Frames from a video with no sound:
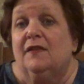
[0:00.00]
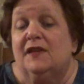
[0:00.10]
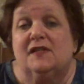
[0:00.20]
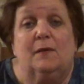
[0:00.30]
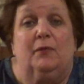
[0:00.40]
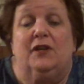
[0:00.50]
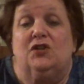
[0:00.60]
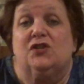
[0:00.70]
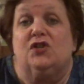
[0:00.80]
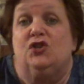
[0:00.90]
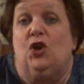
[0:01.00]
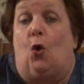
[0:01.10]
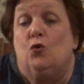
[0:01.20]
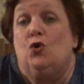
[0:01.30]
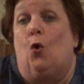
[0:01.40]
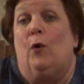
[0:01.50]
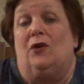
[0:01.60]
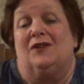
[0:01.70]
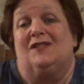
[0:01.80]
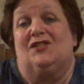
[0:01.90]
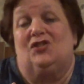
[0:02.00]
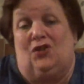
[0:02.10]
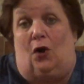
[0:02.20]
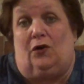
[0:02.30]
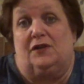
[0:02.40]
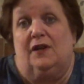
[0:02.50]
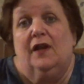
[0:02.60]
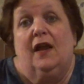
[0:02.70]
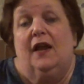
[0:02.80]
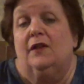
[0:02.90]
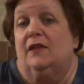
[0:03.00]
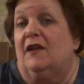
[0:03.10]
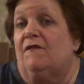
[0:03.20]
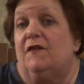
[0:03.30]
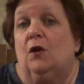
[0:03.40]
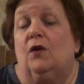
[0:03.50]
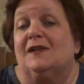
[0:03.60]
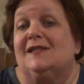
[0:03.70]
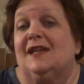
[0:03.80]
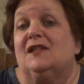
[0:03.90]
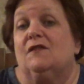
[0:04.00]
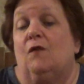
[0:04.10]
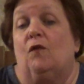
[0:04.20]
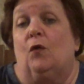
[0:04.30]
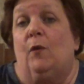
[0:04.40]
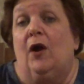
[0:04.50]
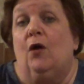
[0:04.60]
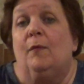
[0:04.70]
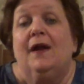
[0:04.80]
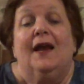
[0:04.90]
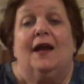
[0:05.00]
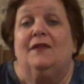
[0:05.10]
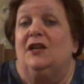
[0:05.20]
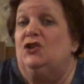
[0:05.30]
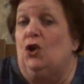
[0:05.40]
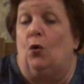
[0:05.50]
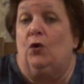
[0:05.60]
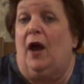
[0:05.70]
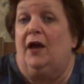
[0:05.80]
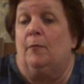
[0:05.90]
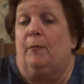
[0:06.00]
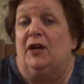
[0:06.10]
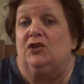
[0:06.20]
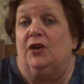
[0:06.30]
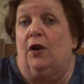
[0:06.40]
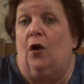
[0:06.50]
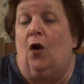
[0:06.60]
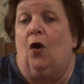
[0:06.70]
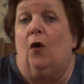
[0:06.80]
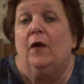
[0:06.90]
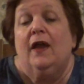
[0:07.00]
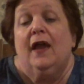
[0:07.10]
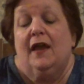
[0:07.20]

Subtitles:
They simply just don't know where to start, and they feel a sense of overwhelm, and they don't know how to budget at all.